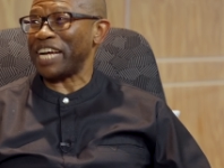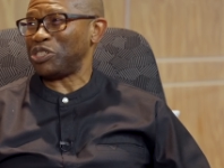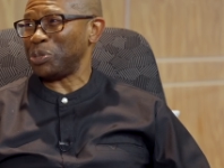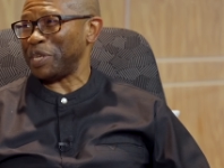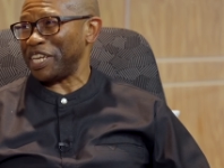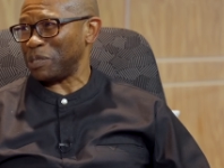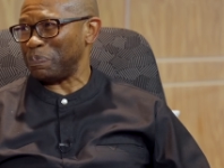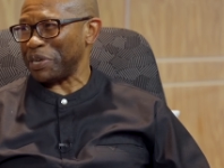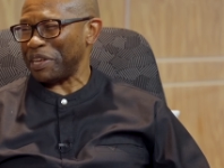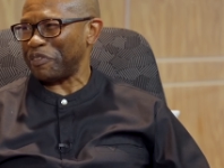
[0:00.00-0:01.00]
to be as
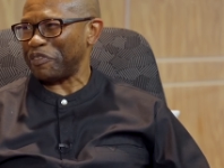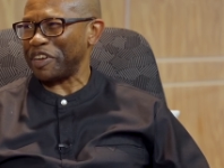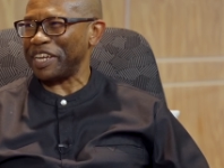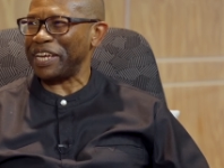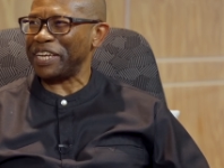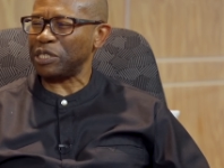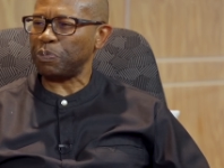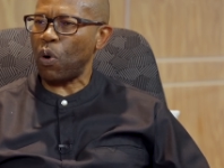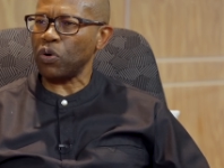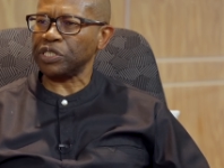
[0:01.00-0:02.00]
brief as
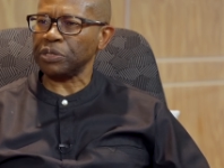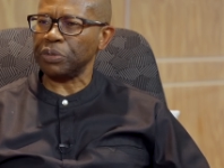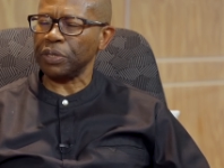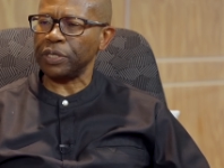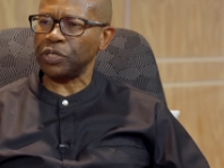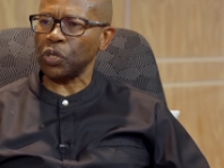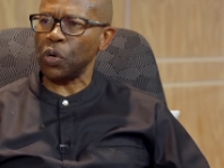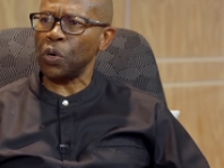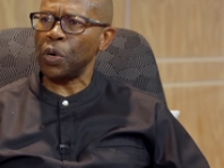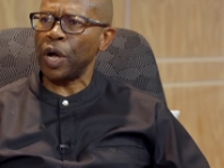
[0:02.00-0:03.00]
possible.
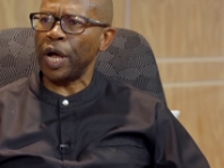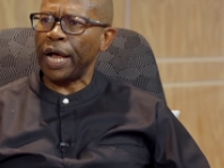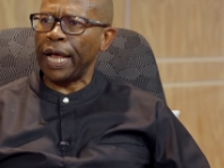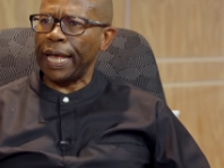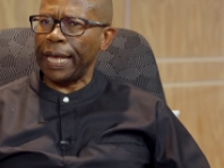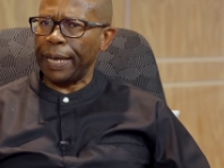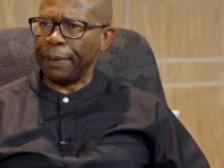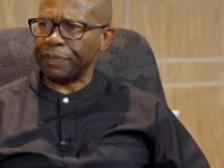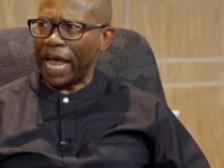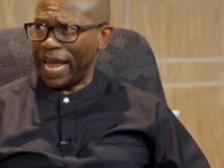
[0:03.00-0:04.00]
So
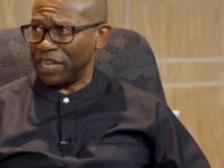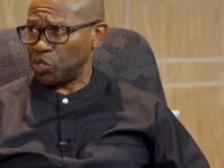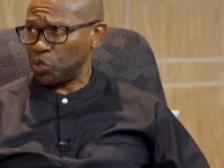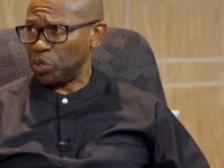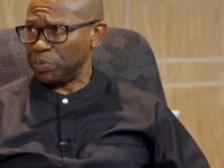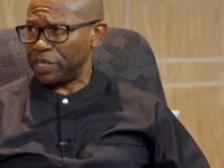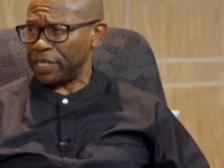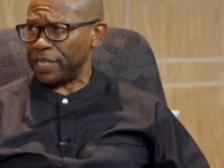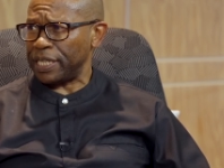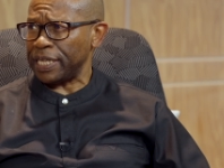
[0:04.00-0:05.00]
I
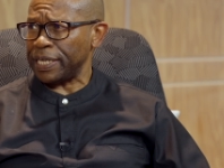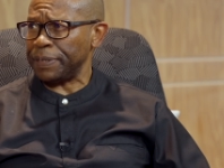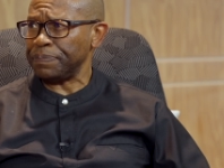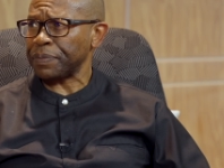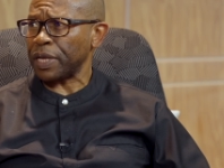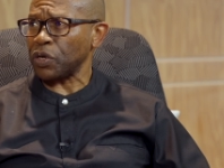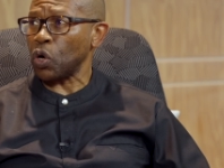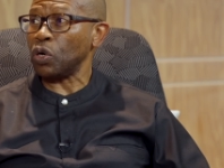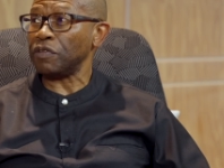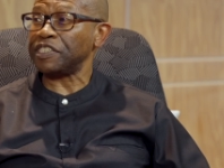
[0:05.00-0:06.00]
assumed the
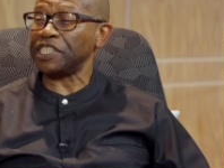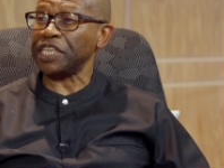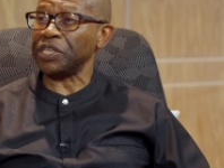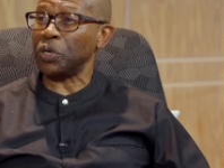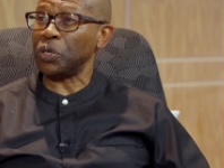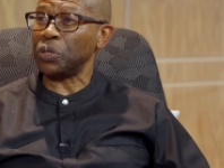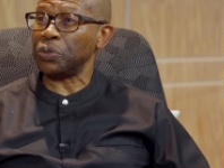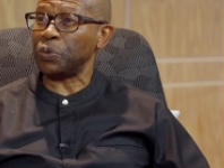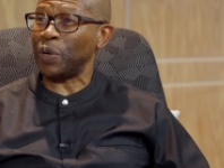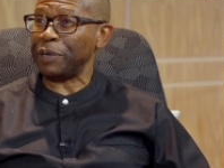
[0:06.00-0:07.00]
role of
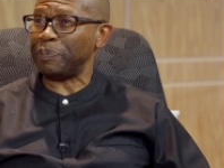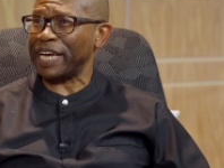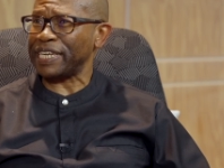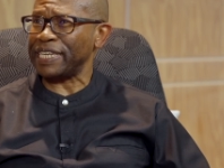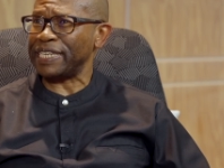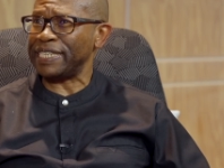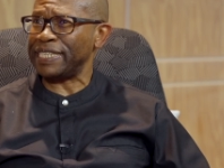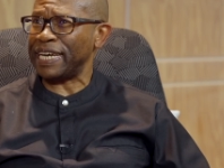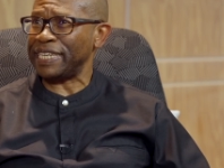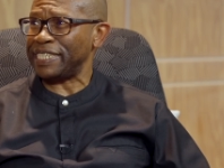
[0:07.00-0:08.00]
CEO way back
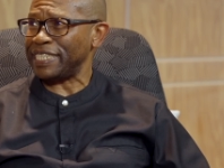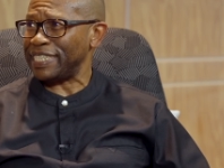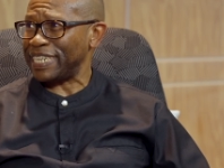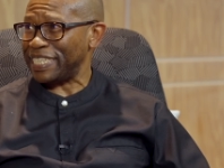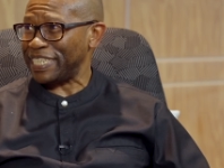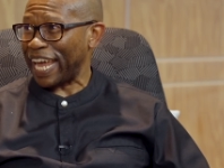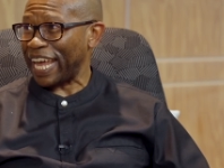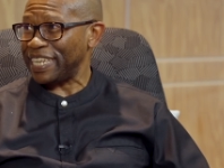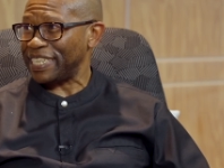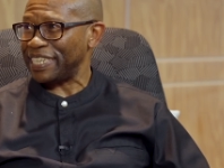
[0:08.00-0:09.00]
in
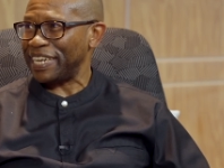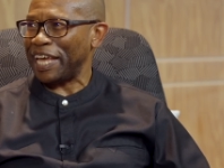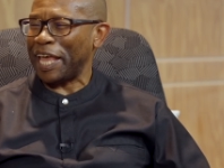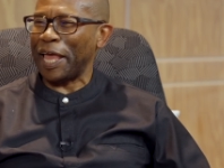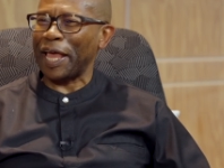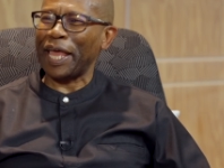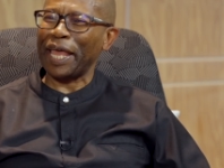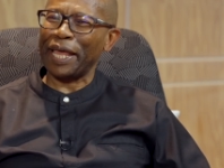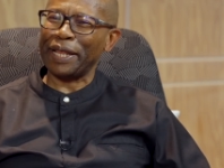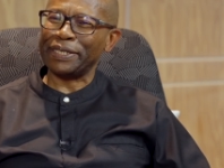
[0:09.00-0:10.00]
1998,
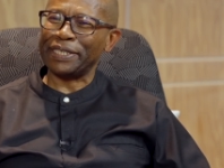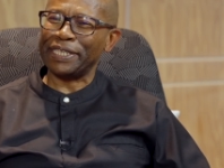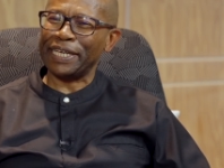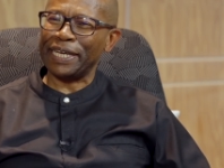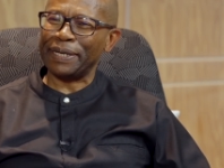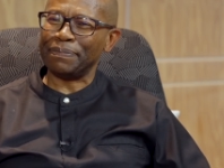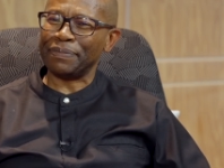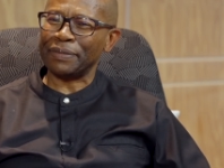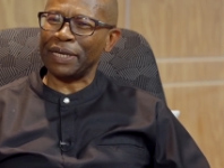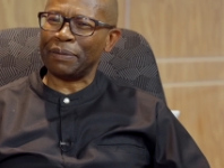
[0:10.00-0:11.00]
and
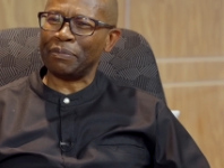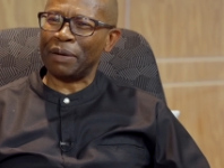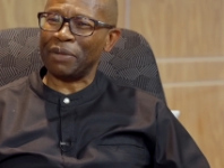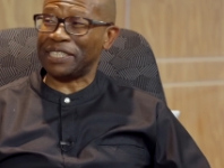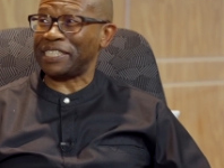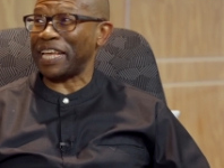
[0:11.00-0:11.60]
I must